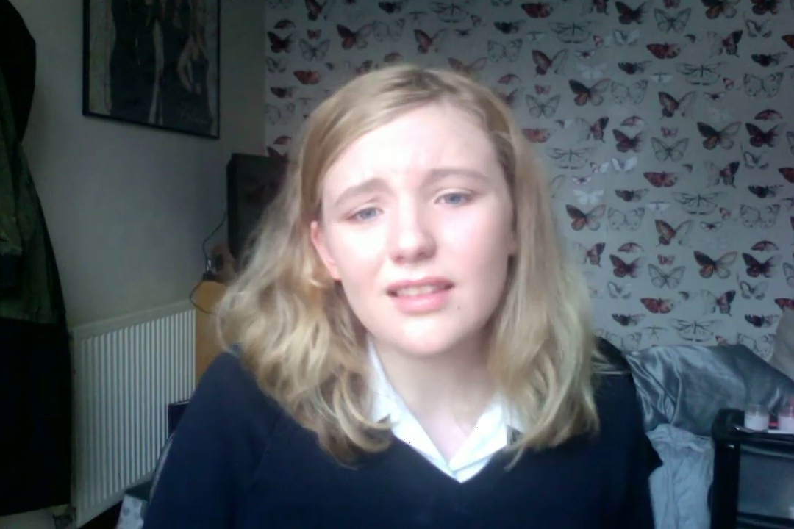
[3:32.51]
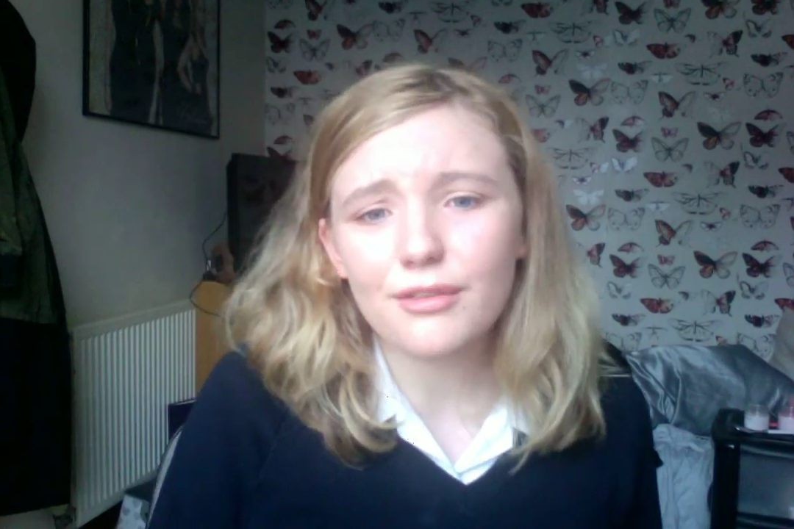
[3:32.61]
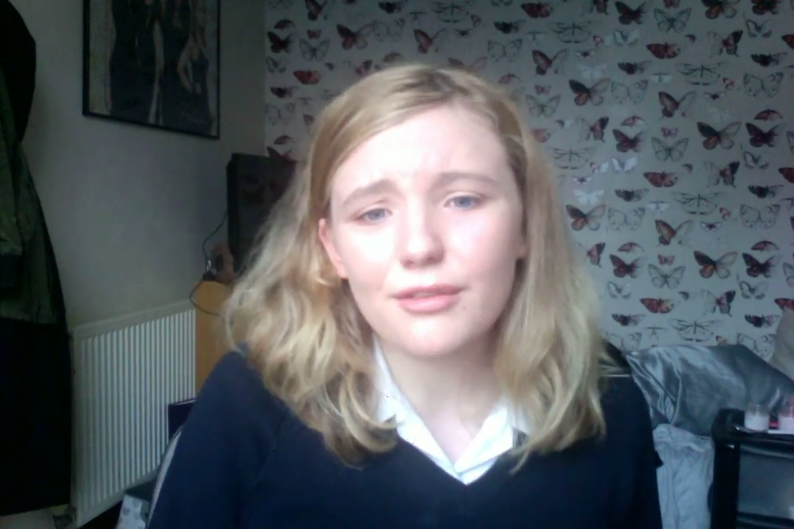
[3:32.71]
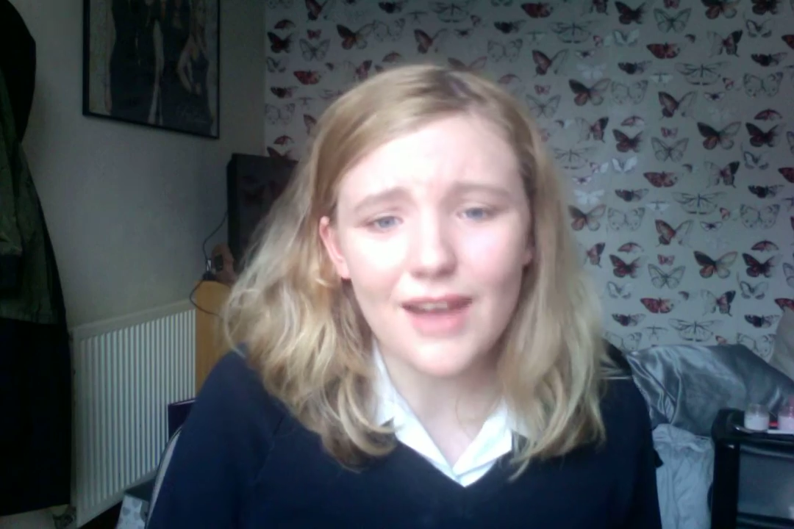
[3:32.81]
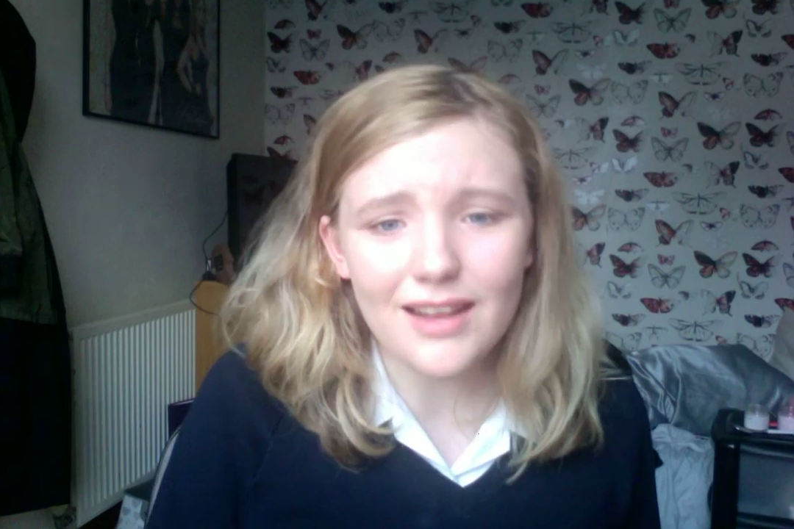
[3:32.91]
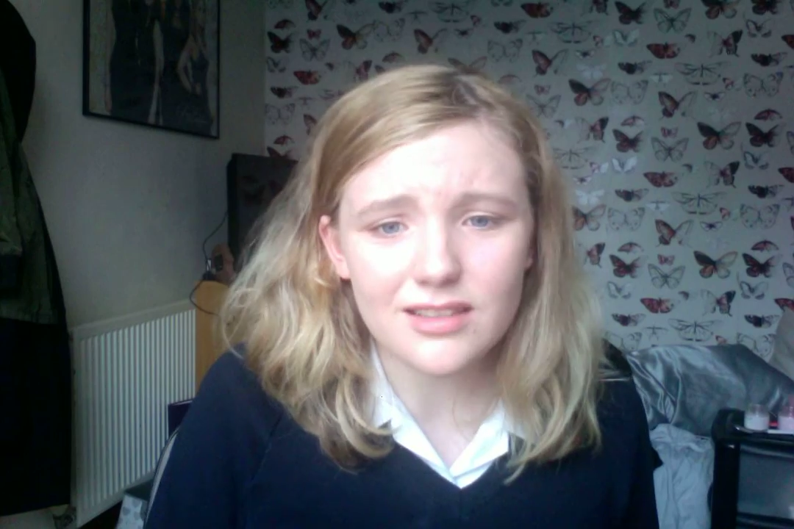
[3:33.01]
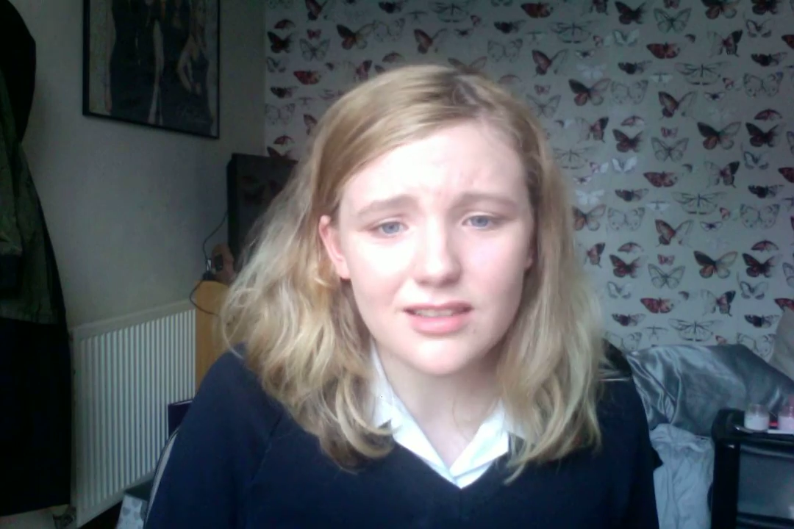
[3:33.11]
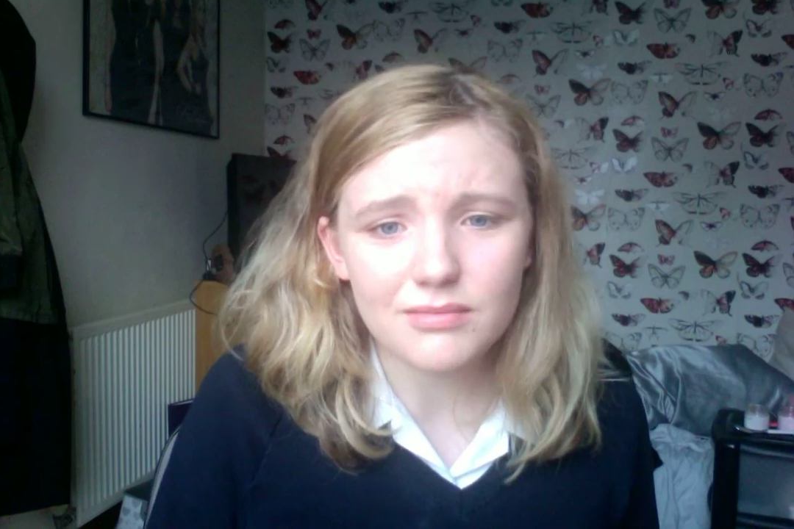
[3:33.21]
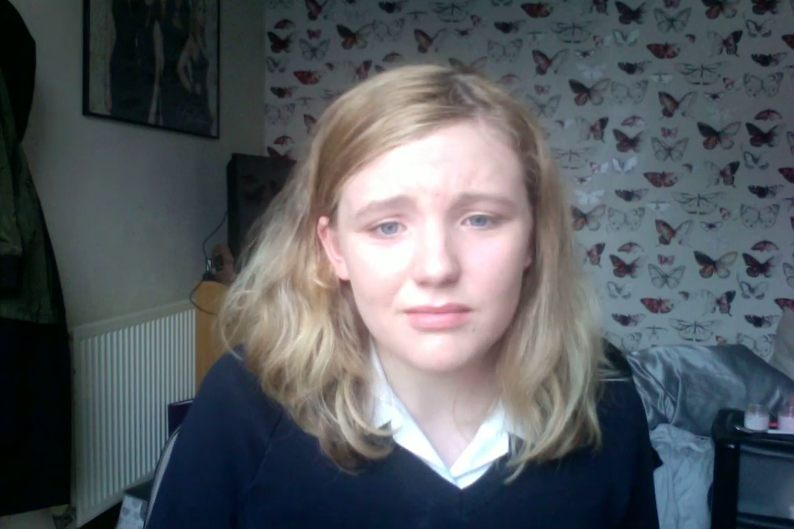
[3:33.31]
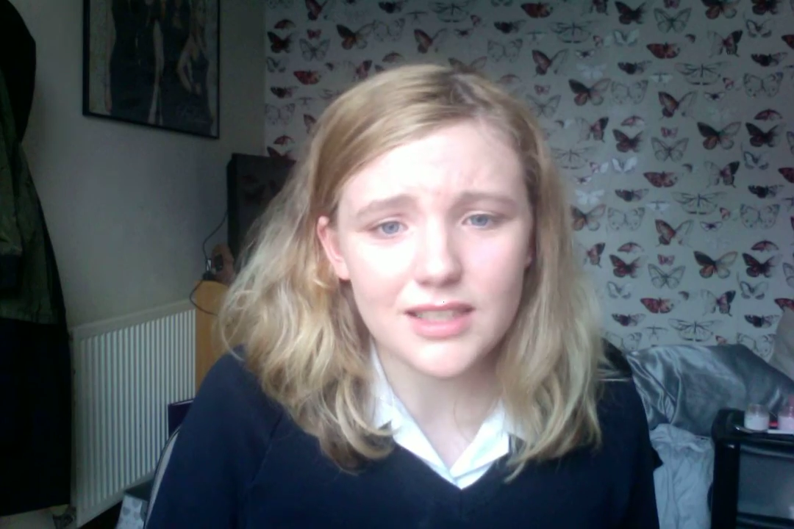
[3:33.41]
the
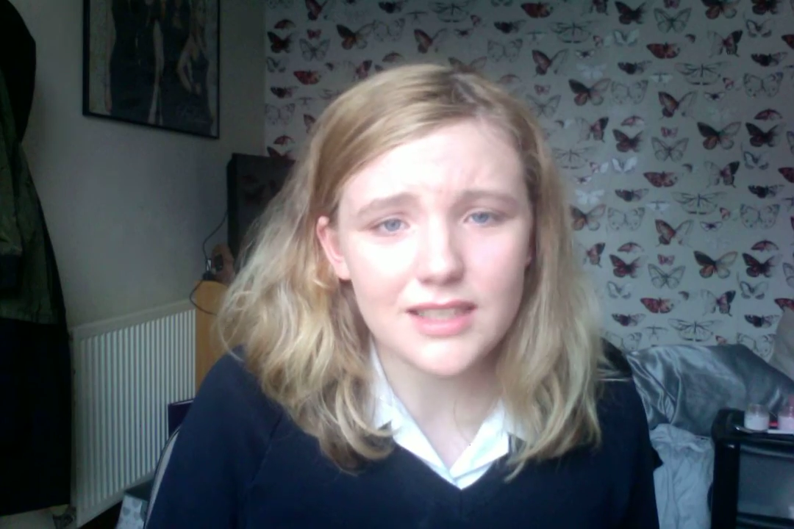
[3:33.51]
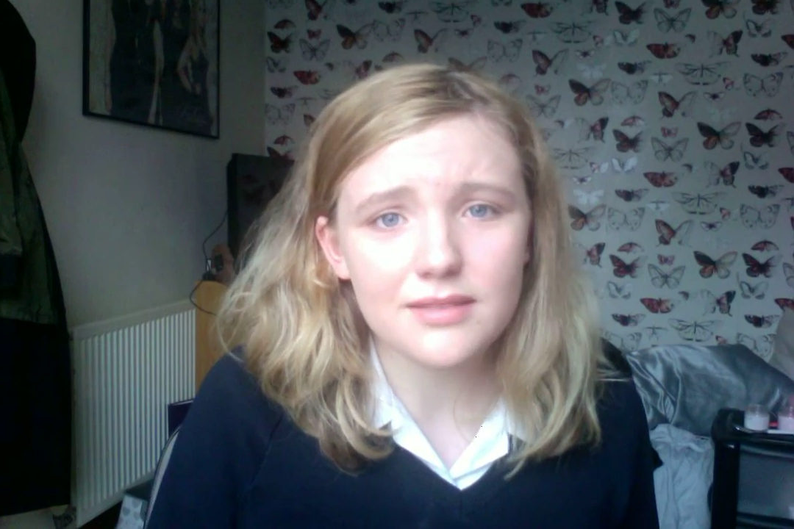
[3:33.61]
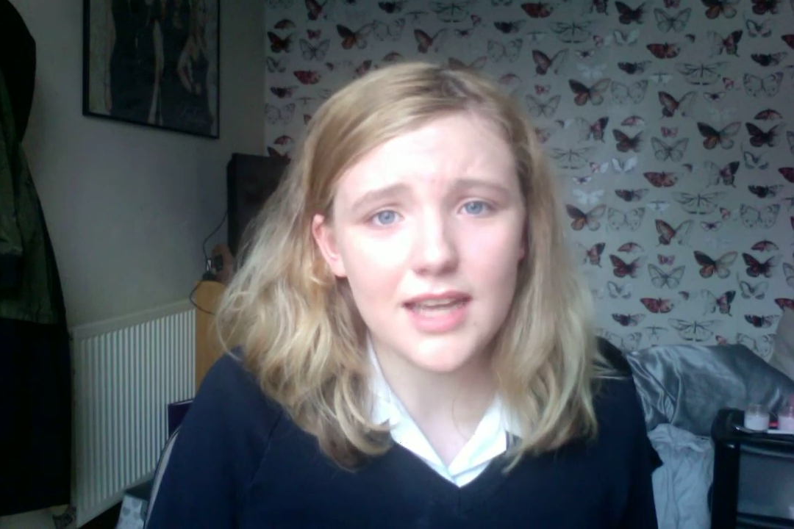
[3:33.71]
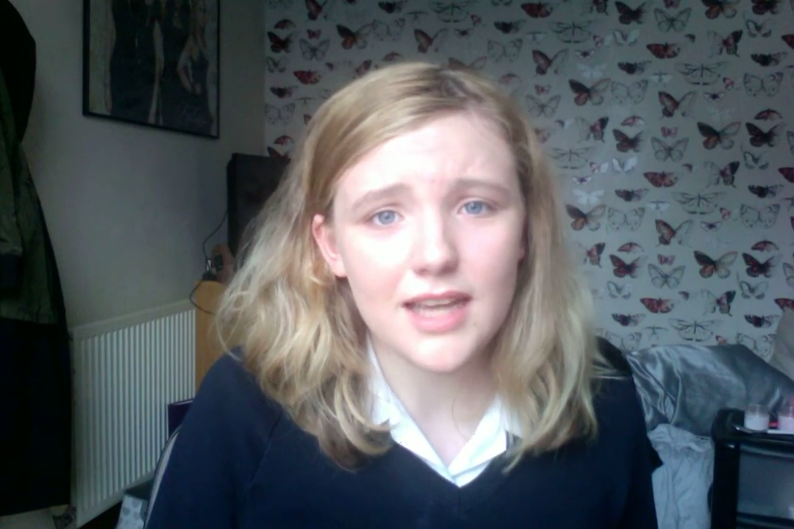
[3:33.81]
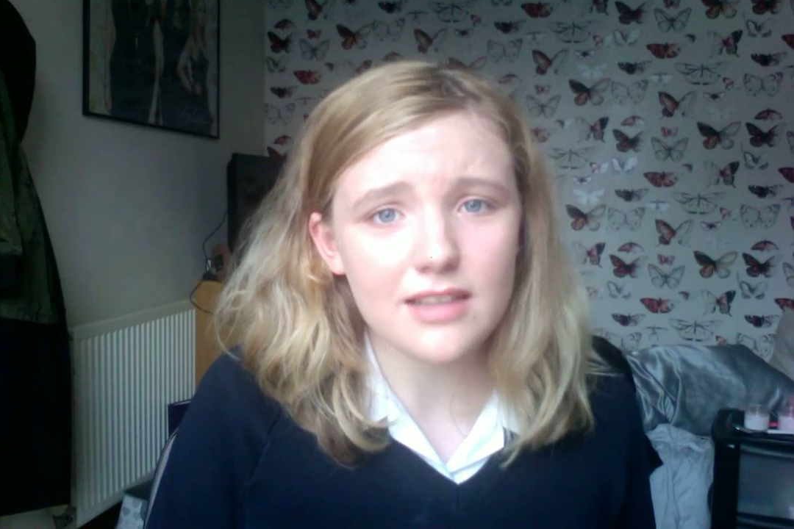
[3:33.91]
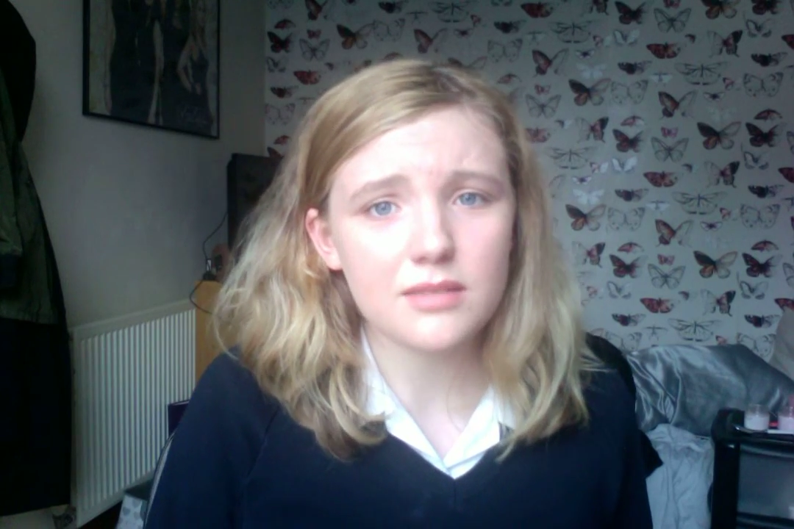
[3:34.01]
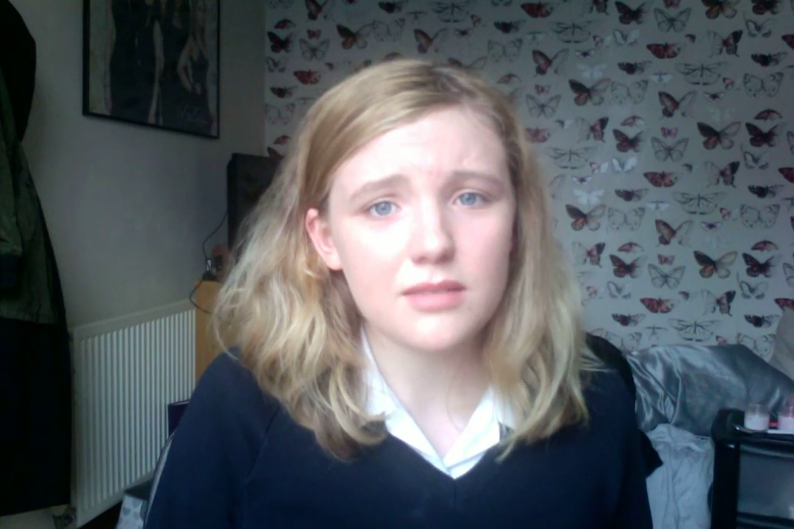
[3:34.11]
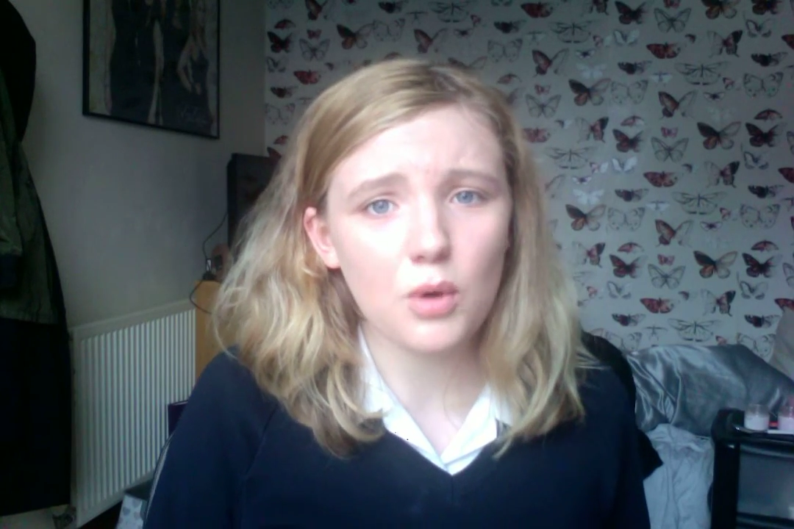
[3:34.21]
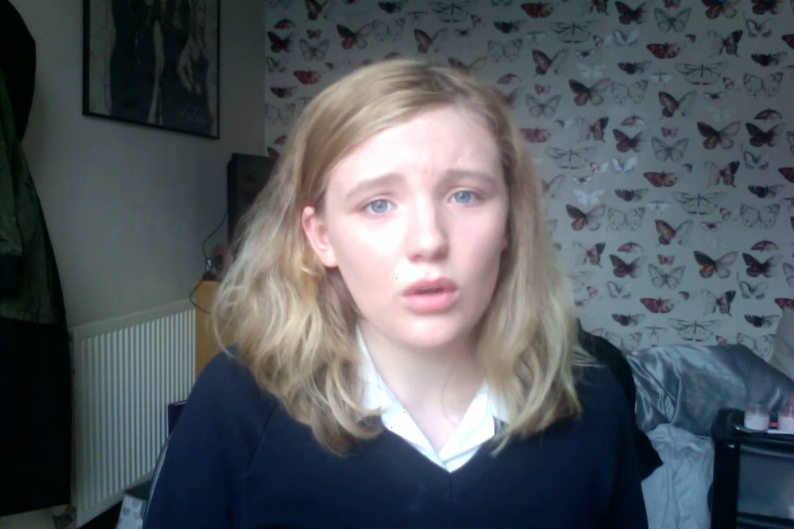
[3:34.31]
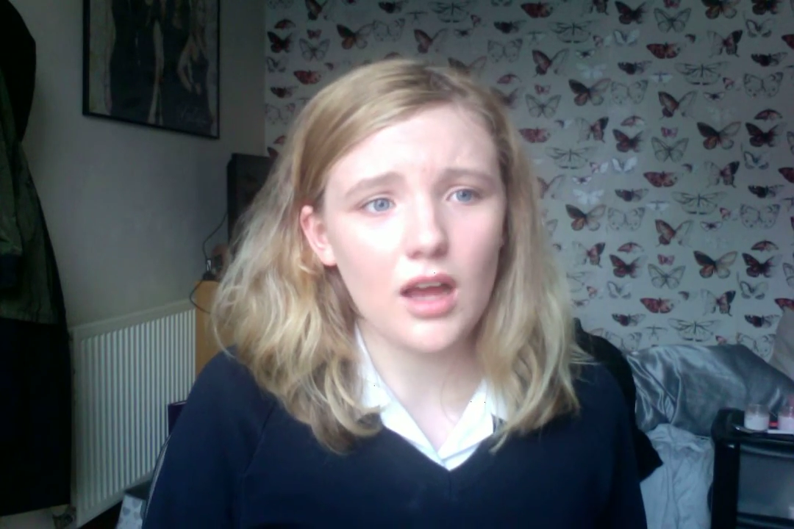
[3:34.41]
fandom seems to get
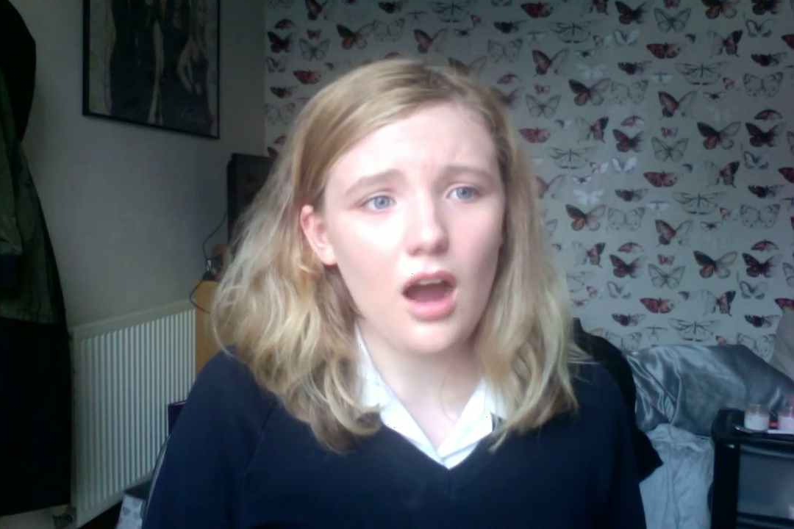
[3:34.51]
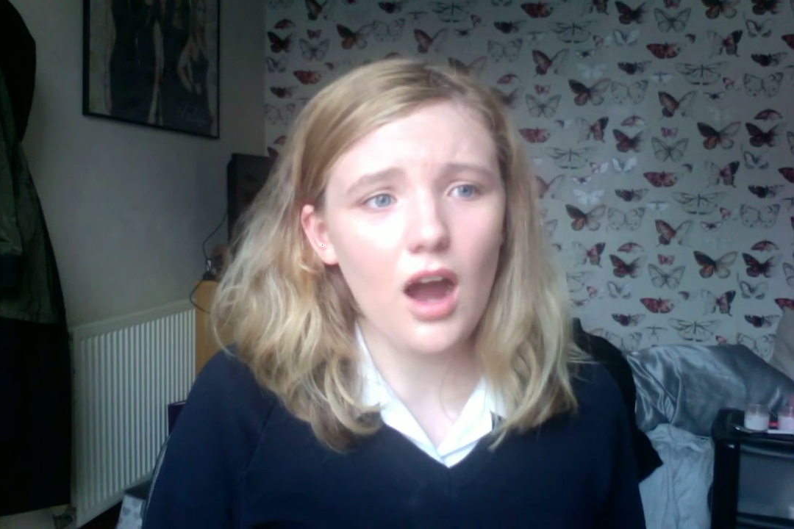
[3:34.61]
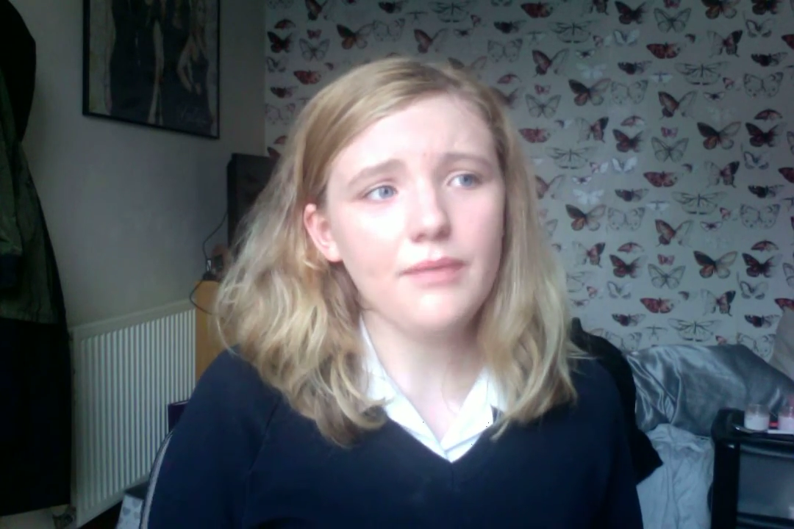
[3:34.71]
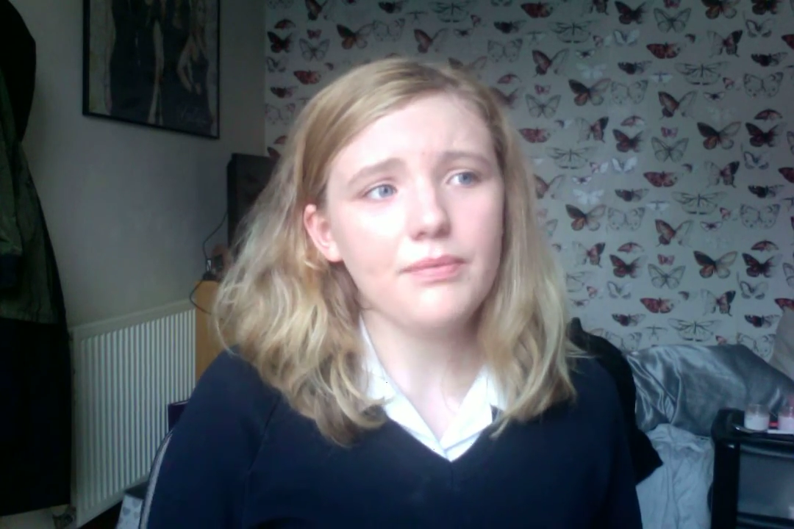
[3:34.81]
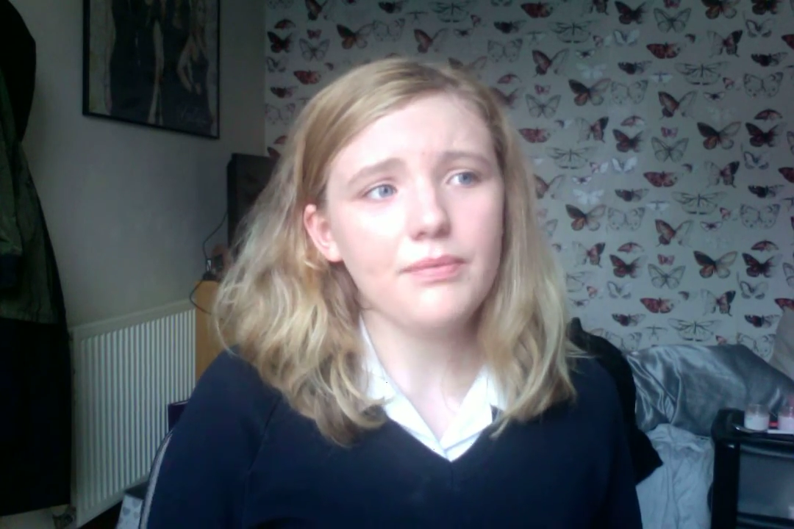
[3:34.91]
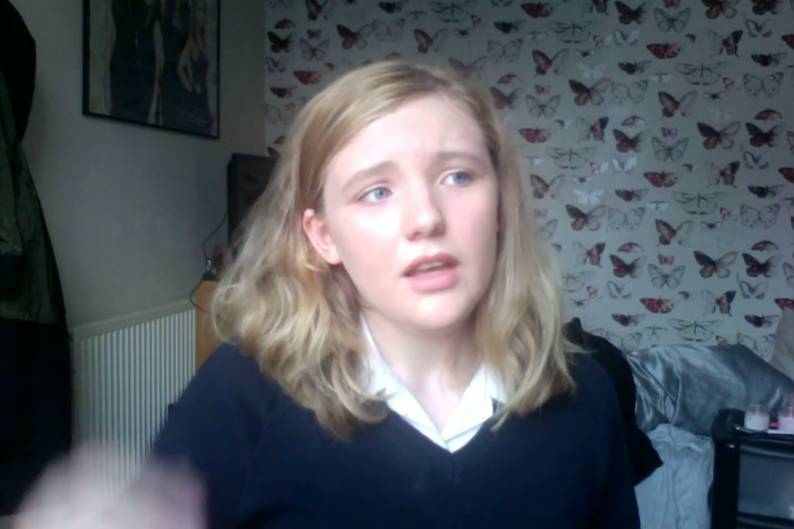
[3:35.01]
smaller, I